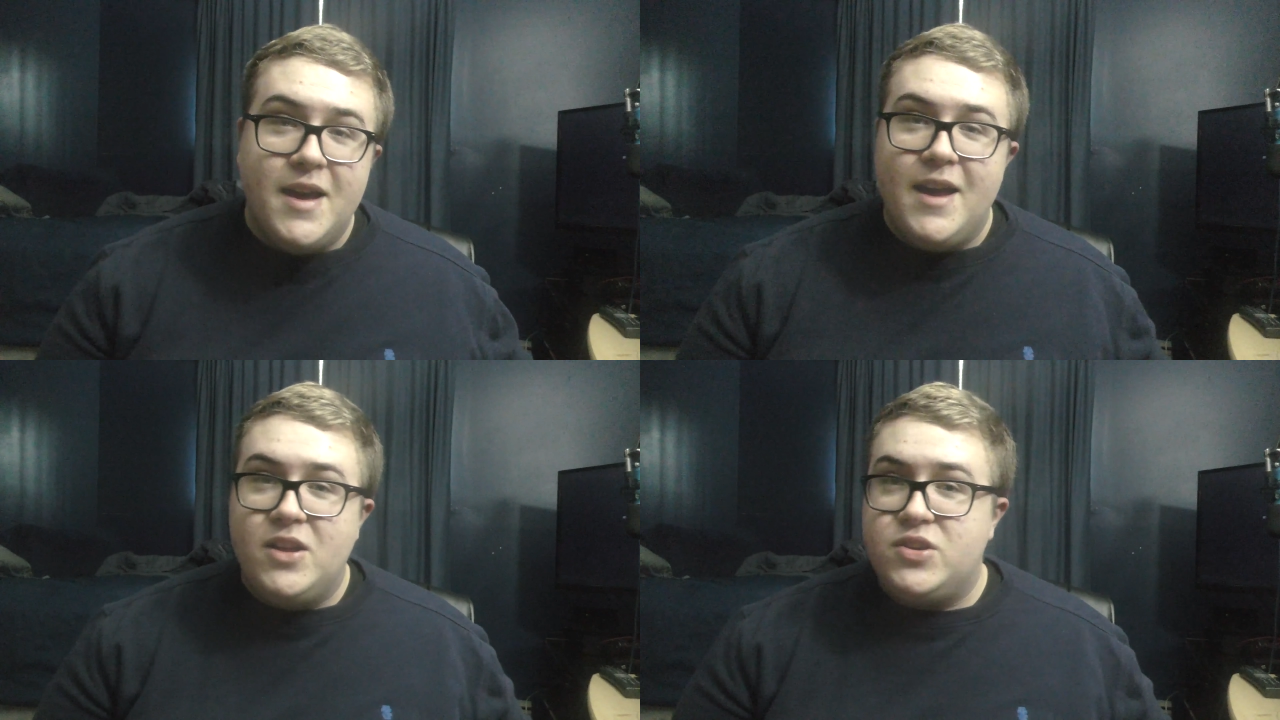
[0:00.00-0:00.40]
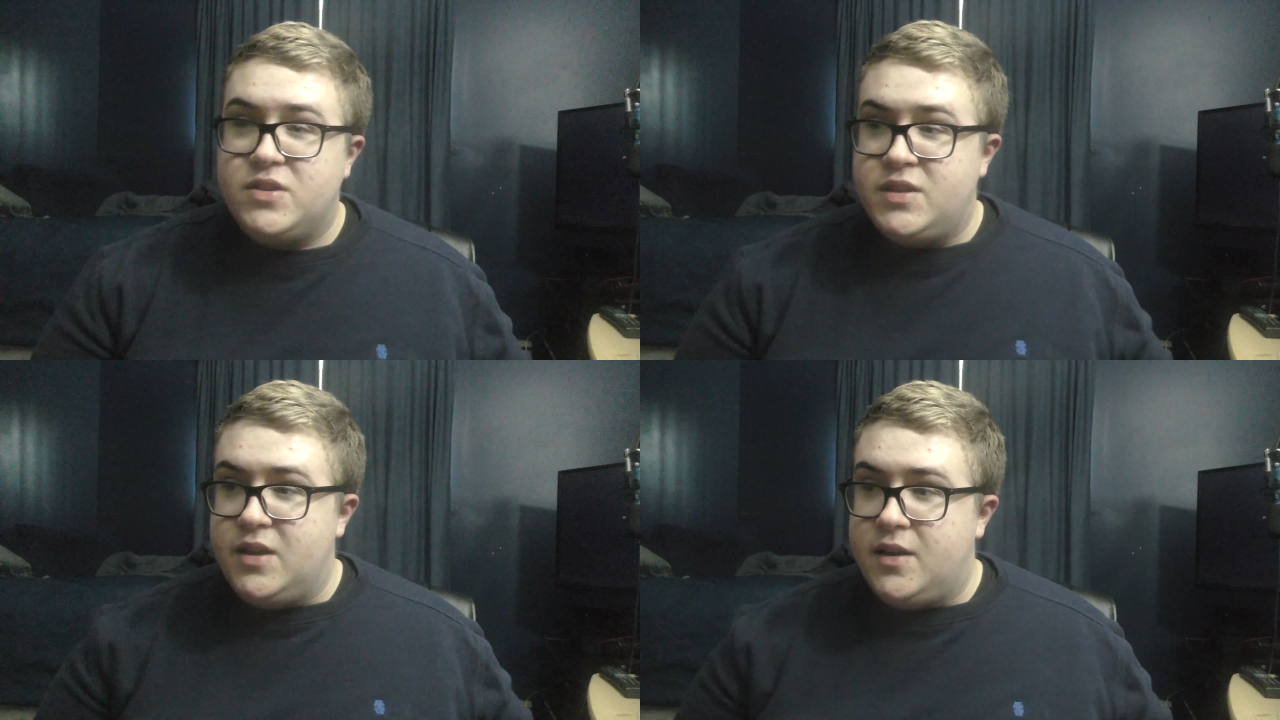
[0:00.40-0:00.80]
It's
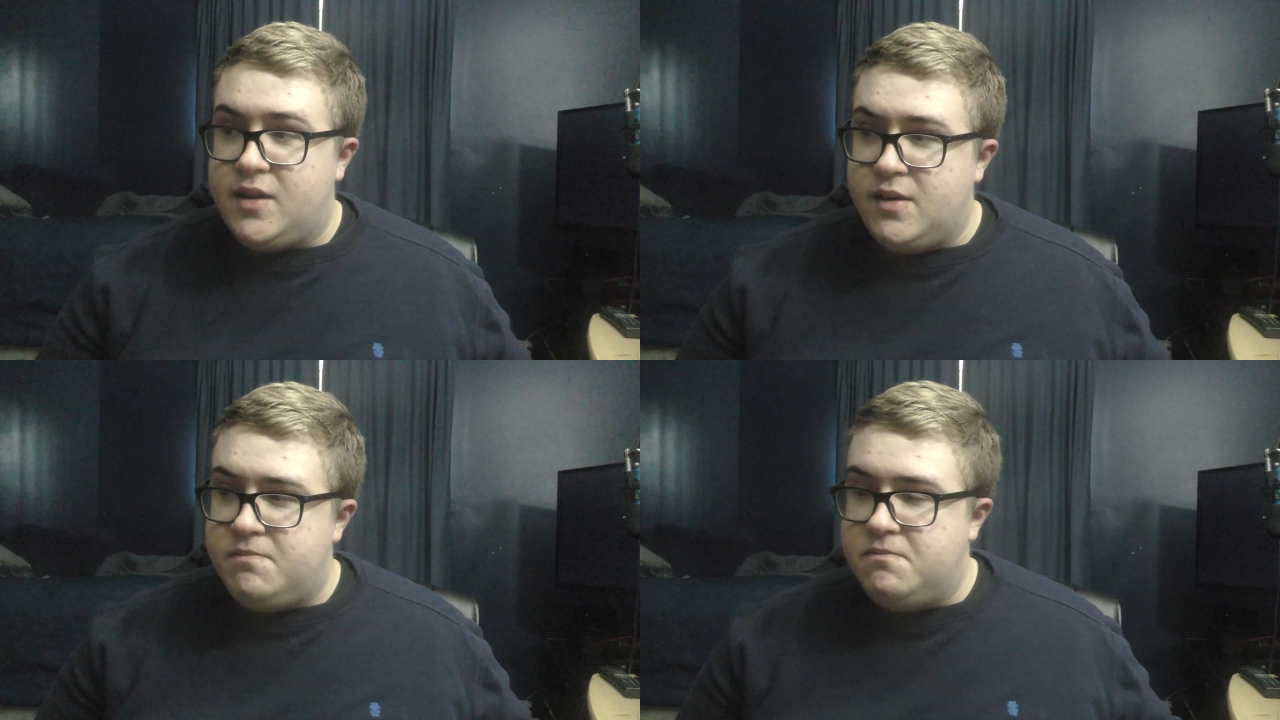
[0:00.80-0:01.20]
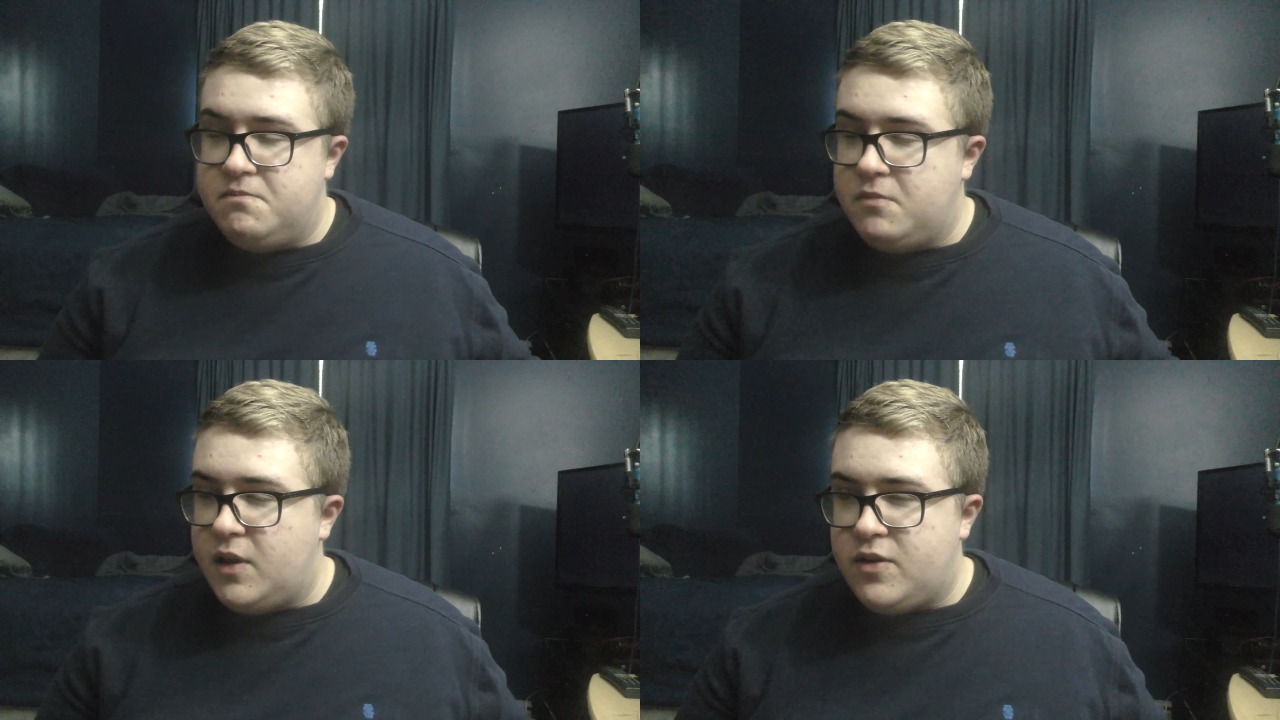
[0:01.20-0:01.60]
just,
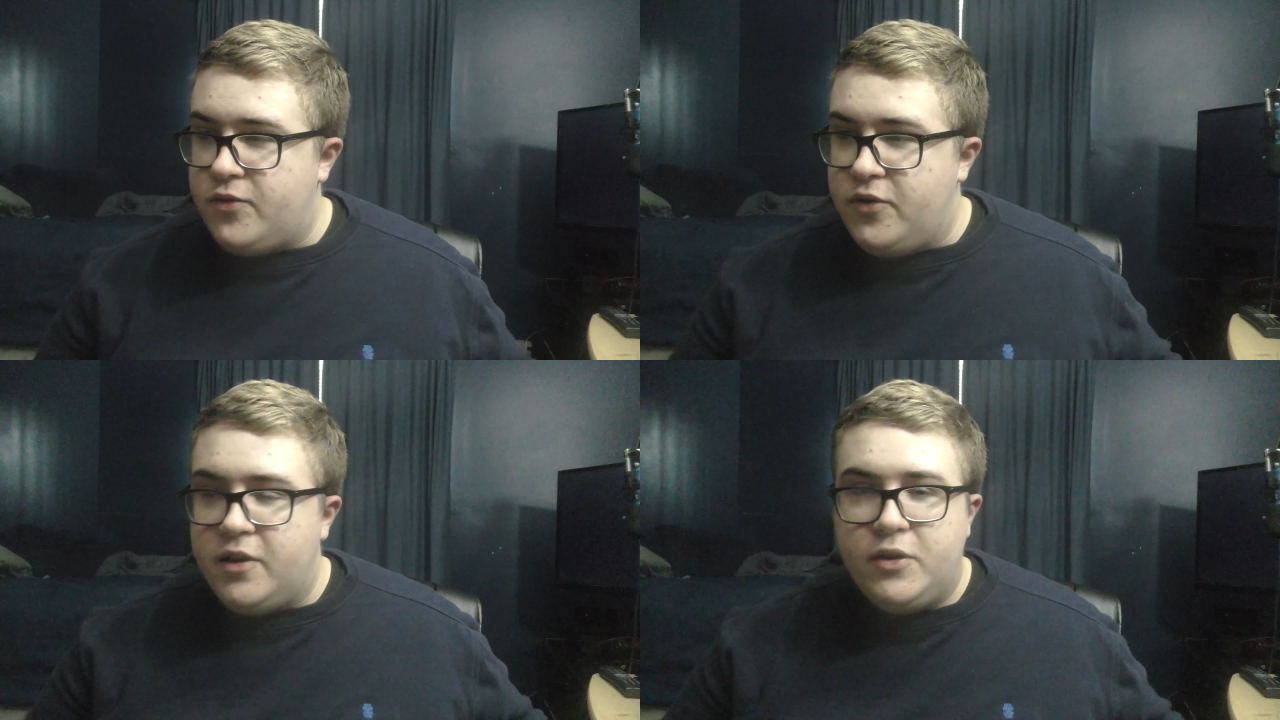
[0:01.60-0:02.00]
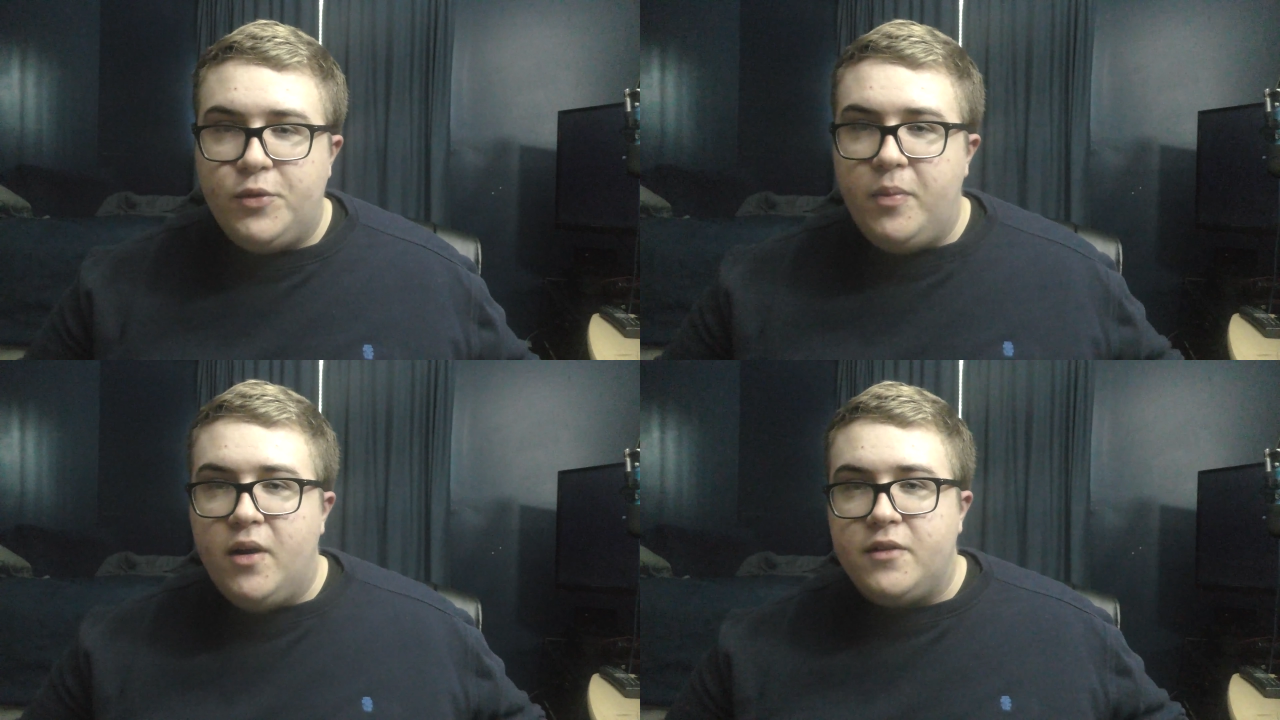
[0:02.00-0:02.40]
it's a fun
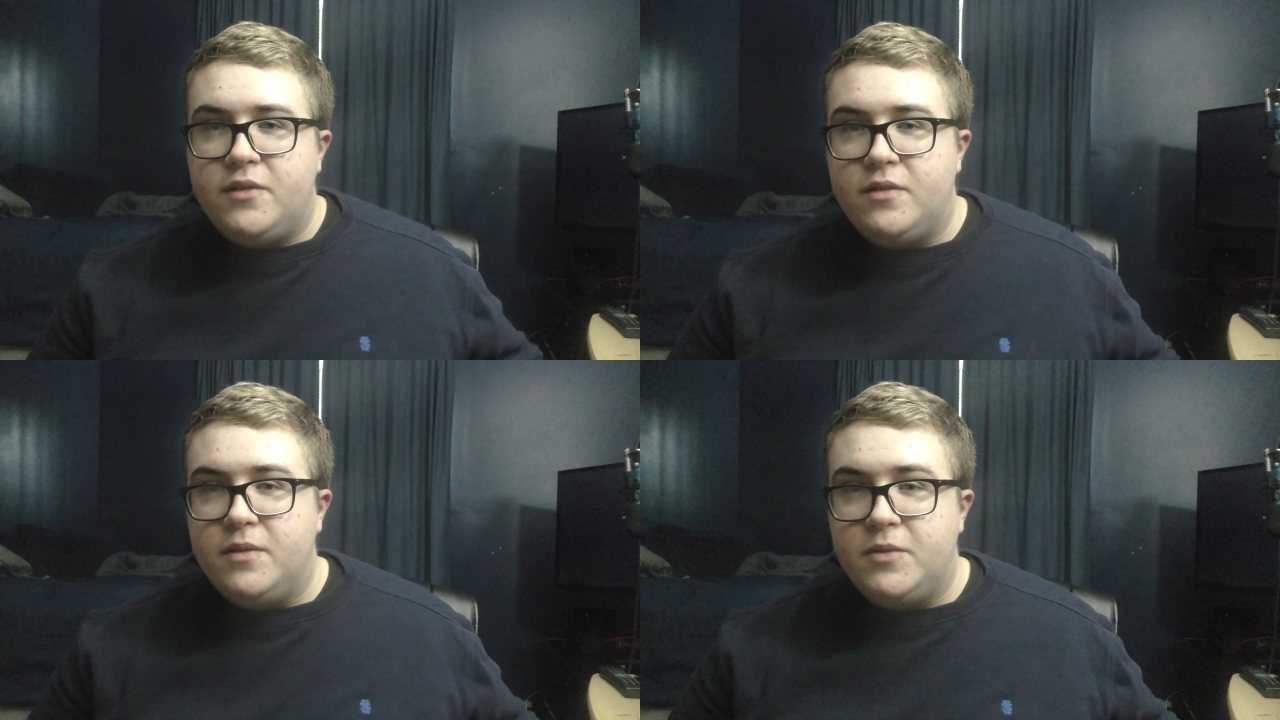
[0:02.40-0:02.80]
little boss.